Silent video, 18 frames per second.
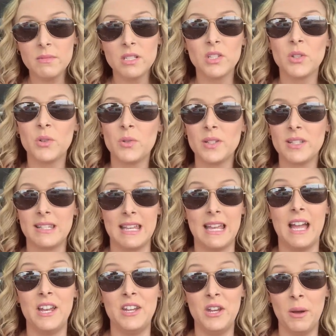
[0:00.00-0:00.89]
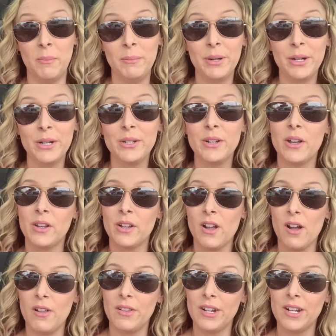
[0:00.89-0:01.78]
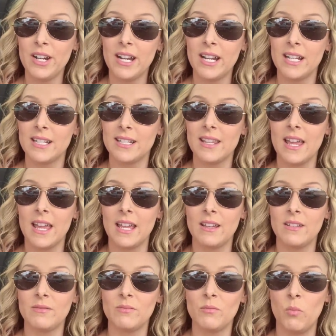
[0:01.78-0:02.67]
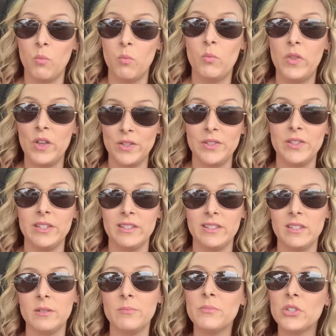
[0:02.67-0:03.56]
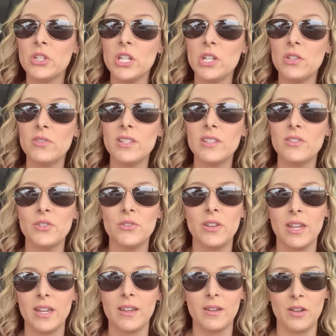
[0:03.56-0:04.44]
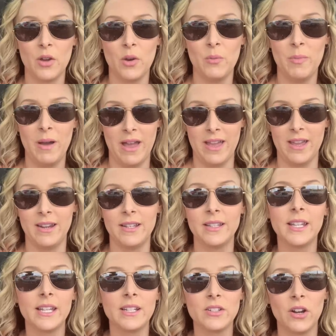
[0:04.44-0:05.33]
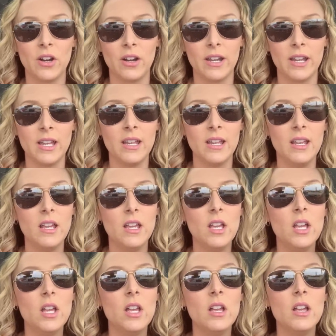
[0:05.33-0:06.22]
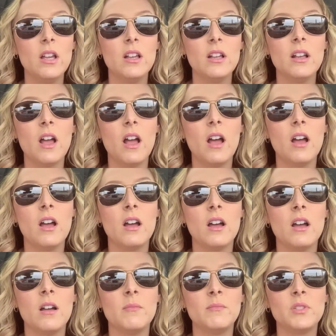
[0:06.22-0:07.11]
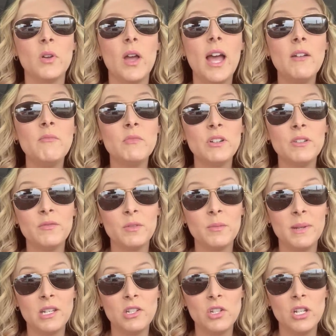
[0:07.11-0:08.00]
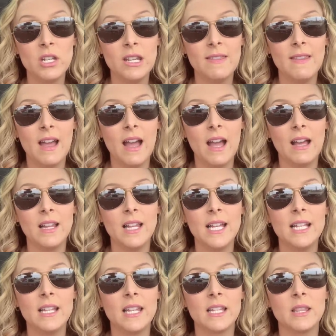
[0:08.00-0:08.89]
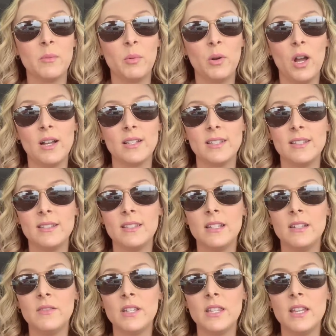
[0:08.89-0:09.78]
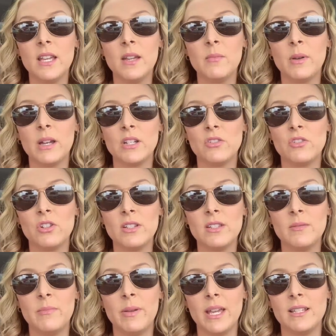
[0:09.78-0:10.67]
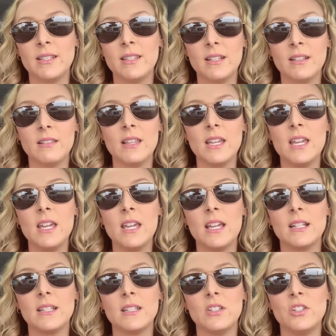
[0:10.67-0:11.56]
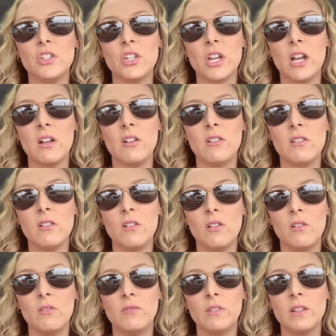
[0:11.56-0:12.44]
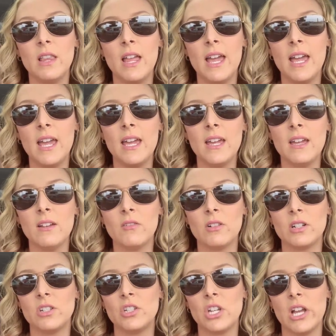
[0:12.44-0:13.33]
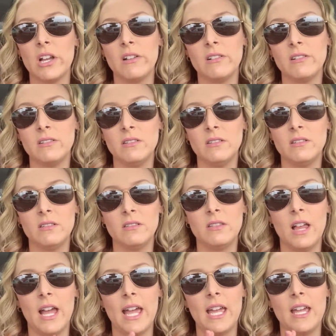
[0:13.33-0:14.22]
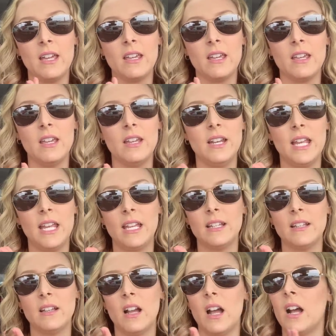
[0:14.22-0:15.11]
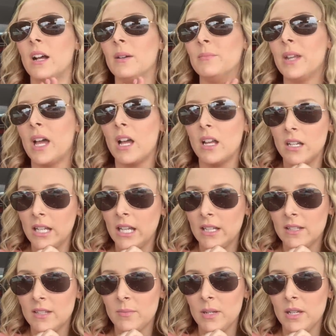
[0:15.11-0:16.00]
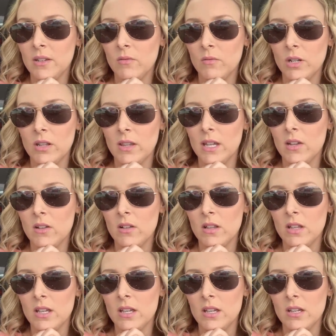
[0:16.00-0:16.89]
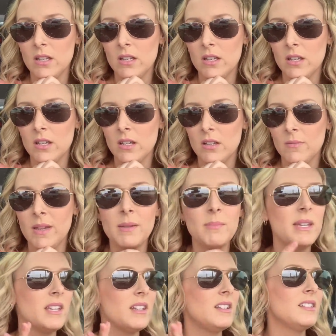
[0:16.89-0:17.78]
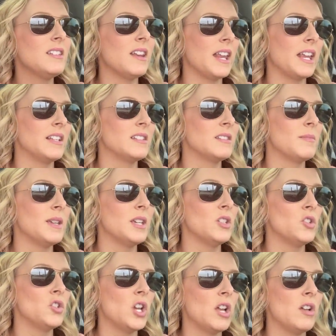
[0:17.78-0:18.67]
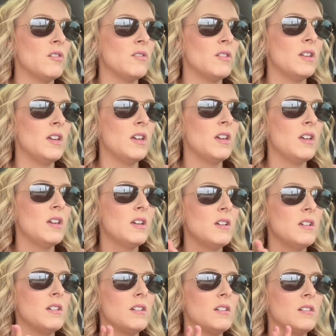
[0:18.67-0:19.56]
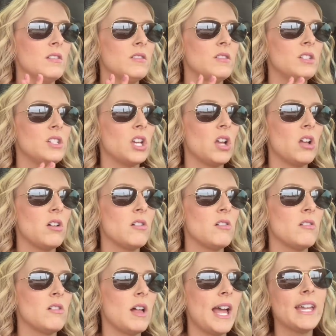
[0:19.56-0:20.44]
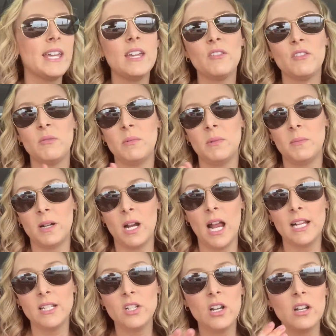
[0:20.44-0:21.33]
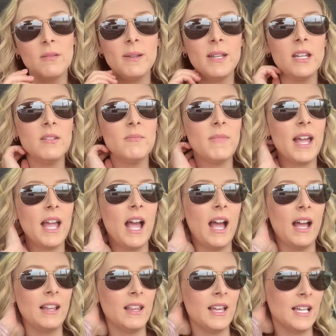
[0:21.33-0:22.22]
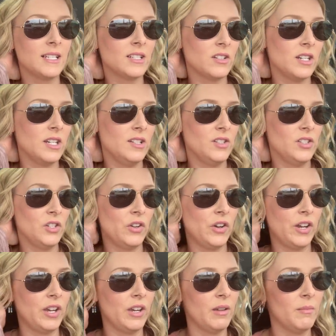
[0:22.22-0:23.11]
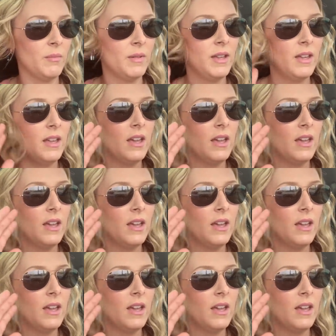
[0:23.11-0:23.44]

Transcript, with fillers: And so it's like a number, not a color. And it's like the system she uses. You can't go buy it at like Target. Um, so I have more information in that highlight, like the process and everything, but just basically it's a gel overlay or a gel like enhance, um, not enhancement. What do they call it? Maybe it is enhancement gel, gel. I can't remember. I talk about it in my highlights on Instagram.